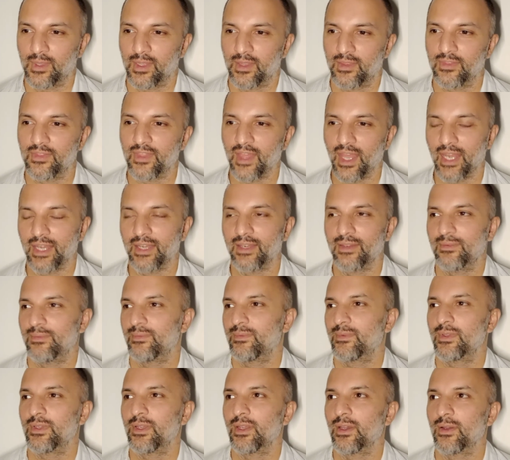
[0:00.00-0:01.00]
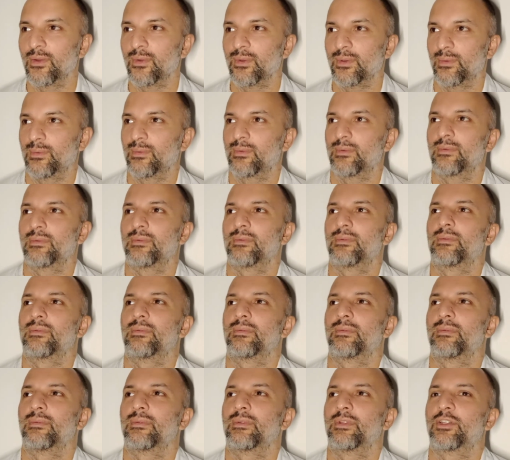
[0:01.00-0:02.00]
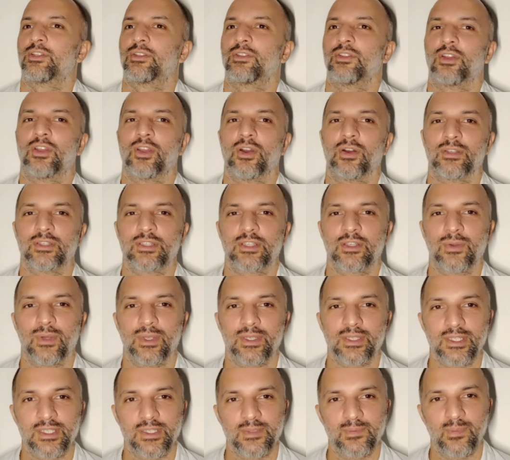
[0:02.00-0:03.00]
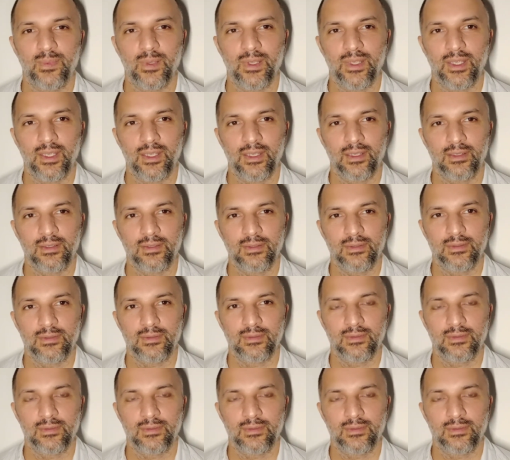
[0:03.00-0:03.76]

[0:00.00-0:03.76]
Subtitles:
then, you know, the consequences being